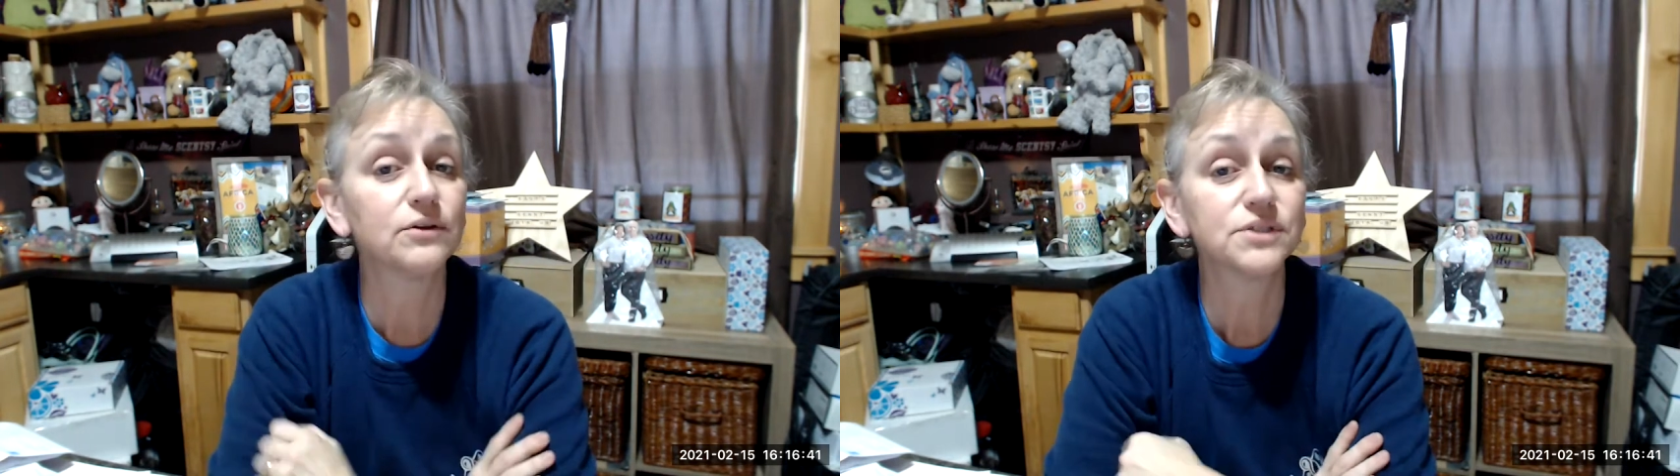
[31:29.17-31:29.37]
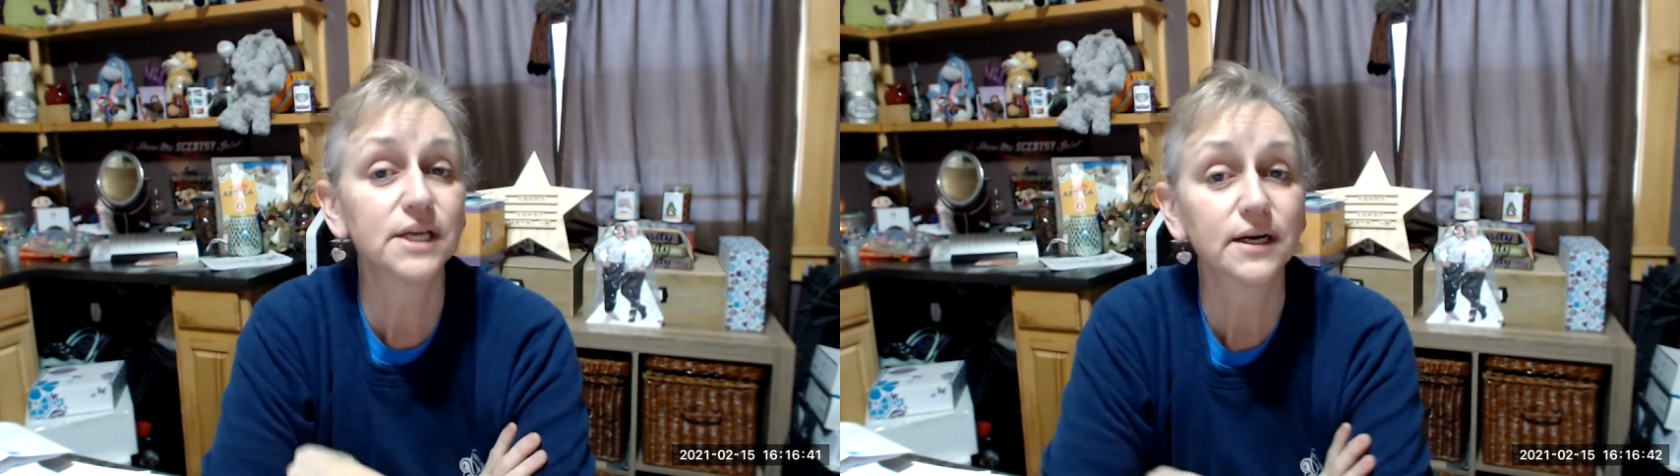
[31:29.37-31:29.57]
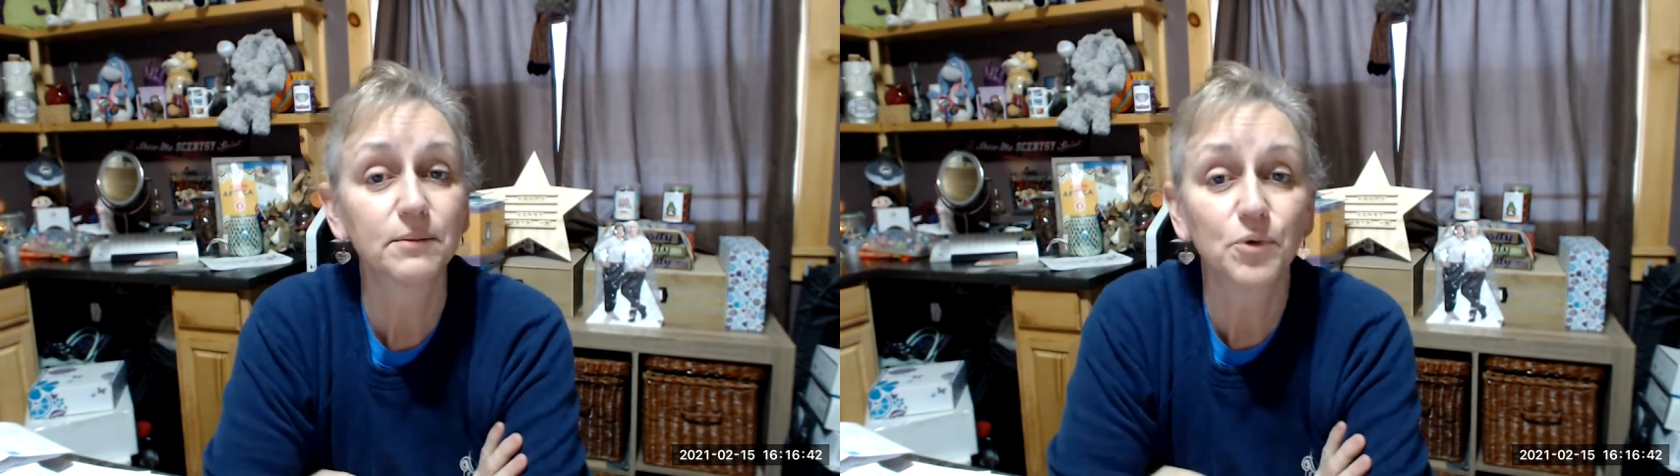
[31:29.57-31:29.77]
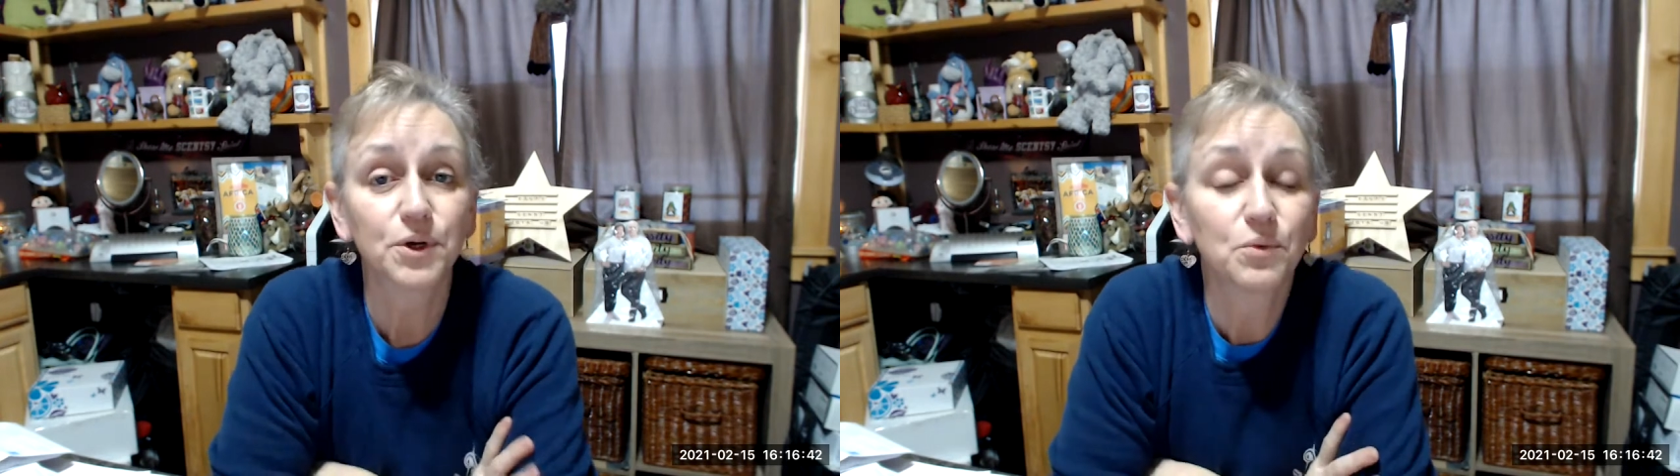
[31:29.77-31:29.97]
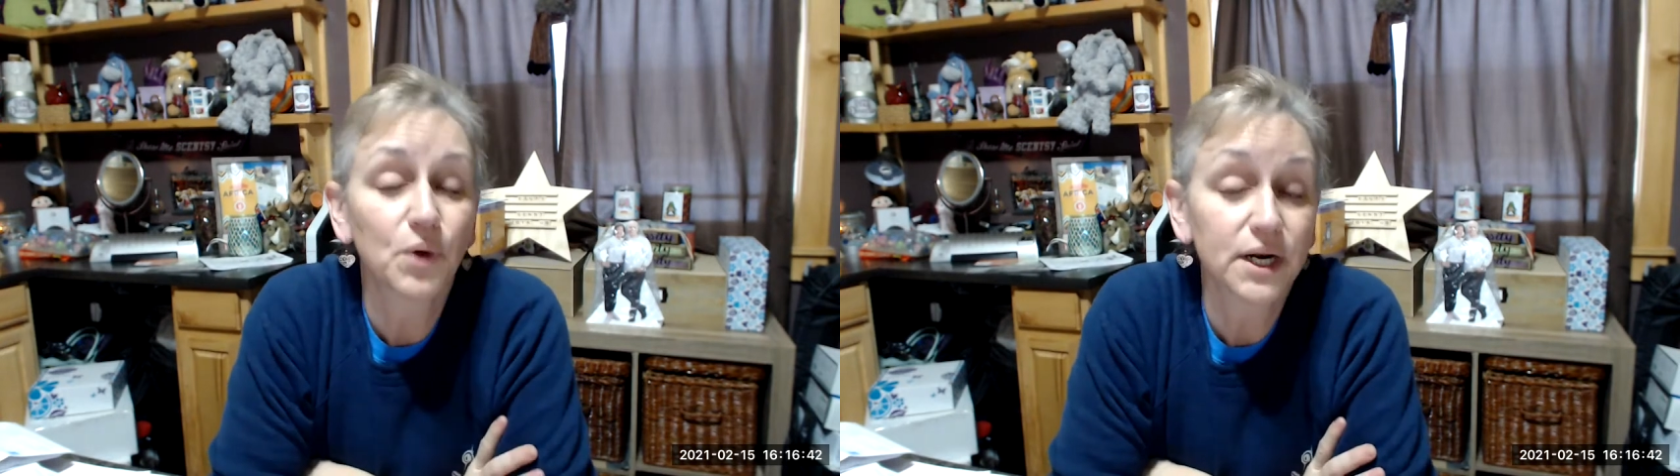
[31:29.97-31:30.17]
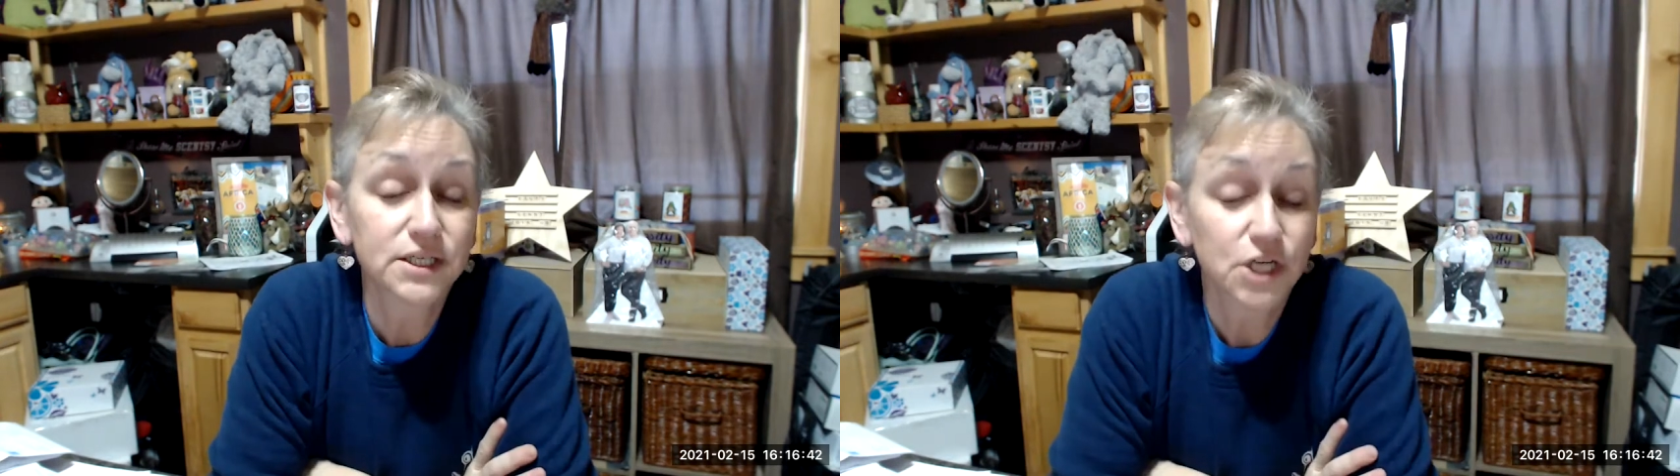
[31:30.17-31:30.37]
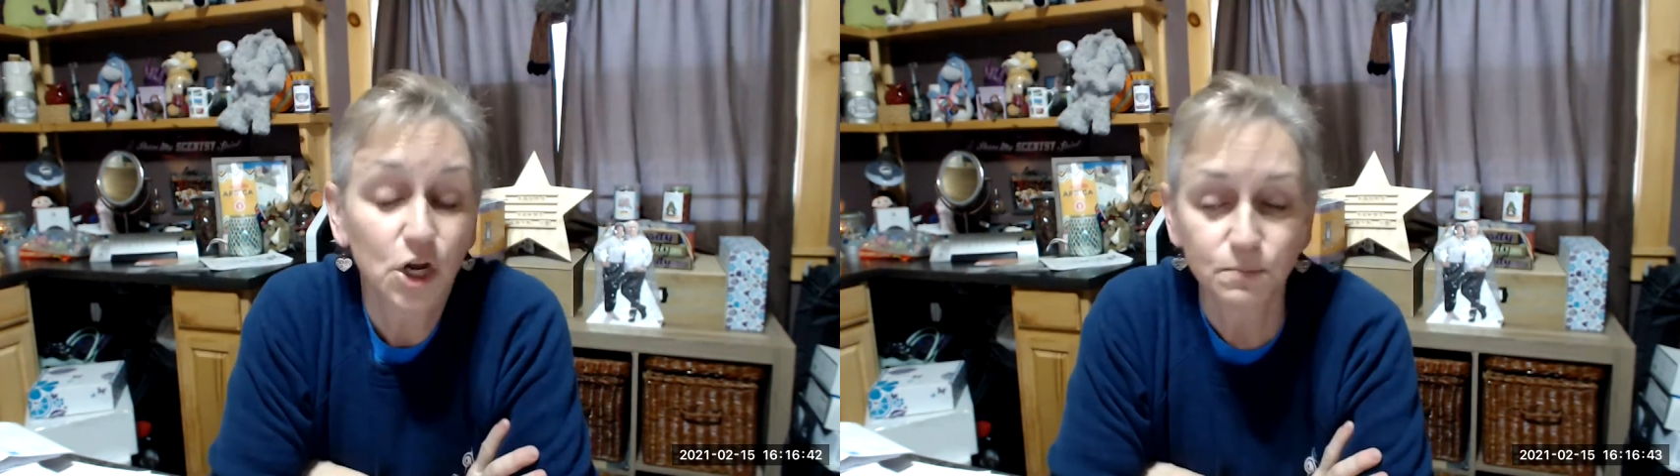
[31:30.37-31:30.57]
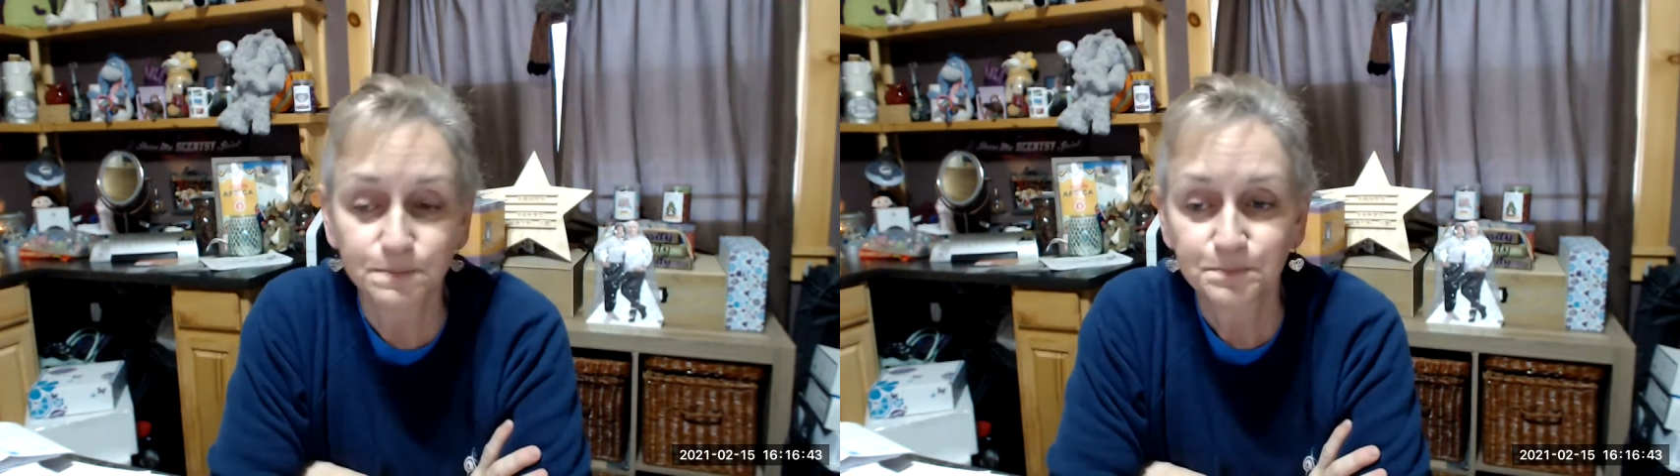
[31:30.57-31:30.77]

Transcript: You set it up where you want it to go.